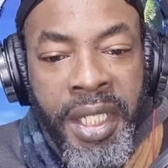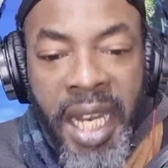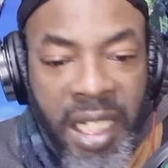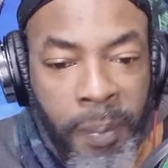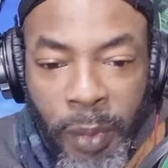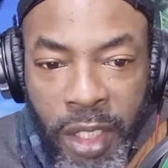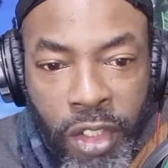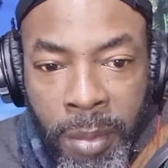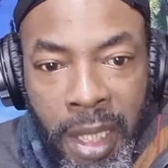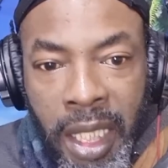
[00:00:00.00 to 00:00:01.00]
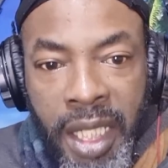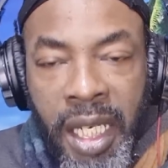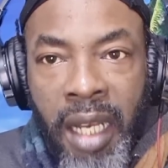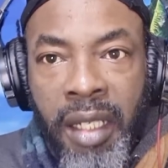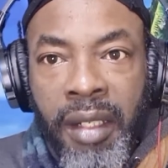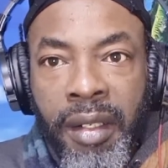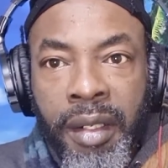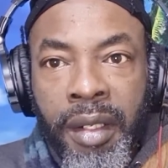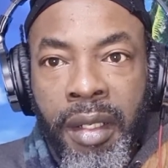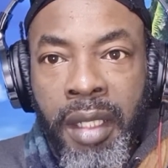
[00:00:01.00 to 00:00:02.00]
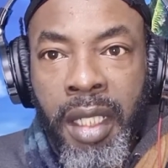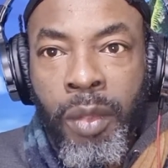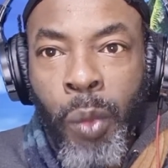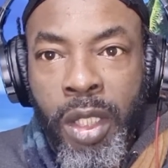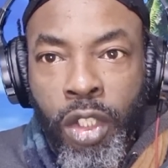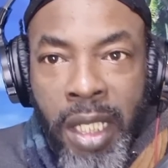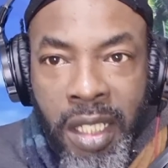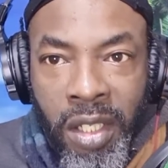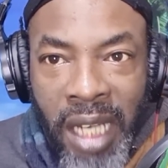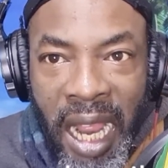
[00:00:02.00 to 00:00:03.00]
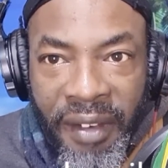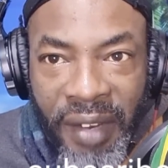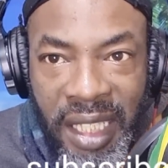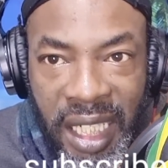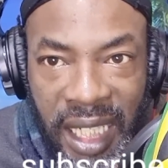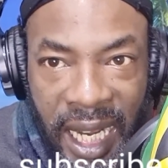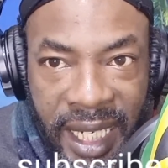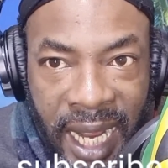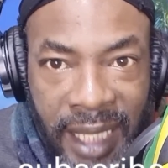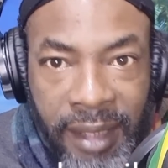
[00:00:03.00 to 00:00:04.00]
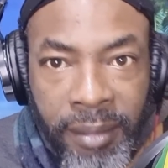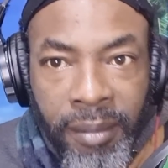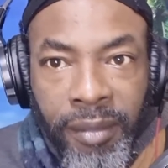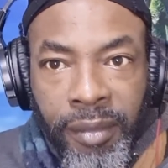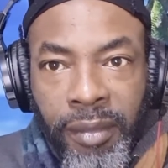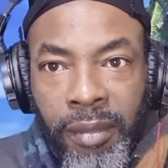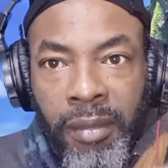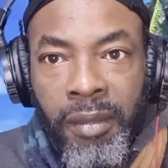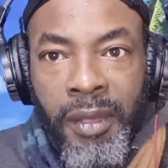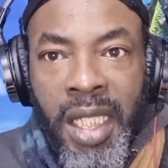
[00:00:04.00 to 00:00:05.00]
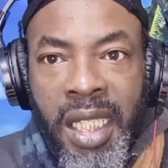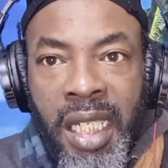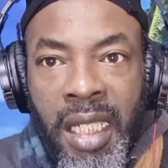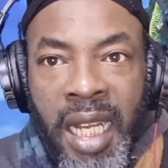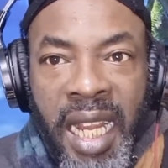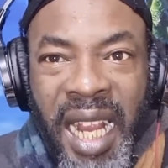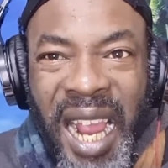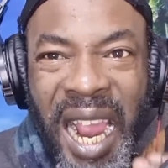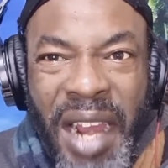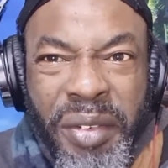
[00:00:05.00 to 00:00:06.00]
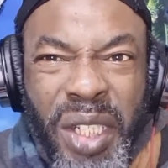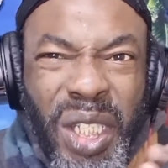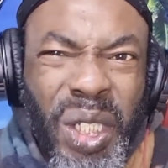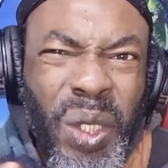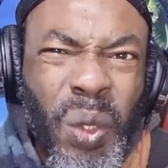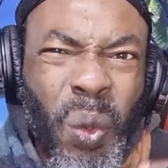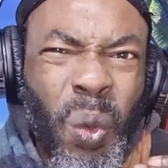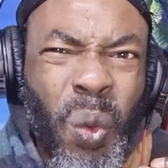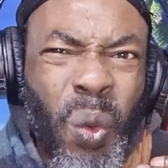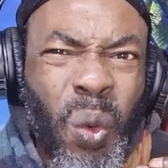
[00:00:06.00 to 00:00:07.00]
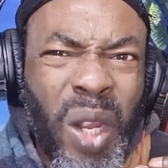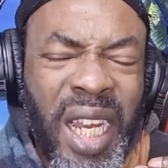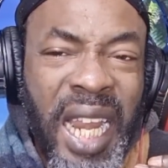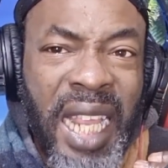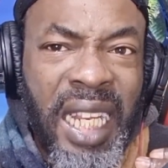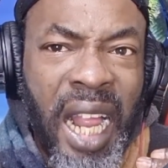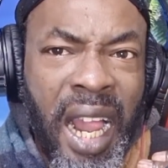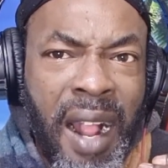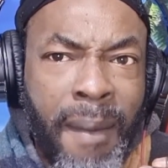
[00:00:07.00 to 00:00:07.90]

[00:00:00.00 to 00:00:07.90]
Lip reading: desperate tribulation with threats to life and things like that. See, aren't you like